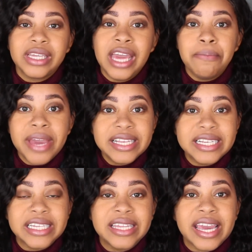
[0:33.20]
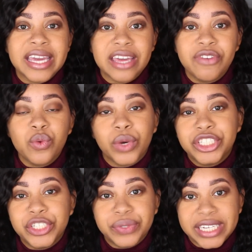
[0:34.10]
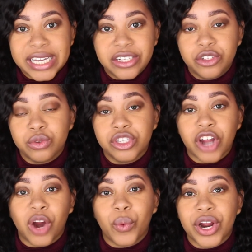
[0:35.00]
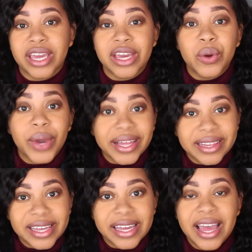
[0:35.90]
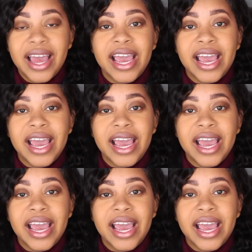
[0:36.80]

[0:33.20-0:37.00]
And basically they give you what you need to start working quickly,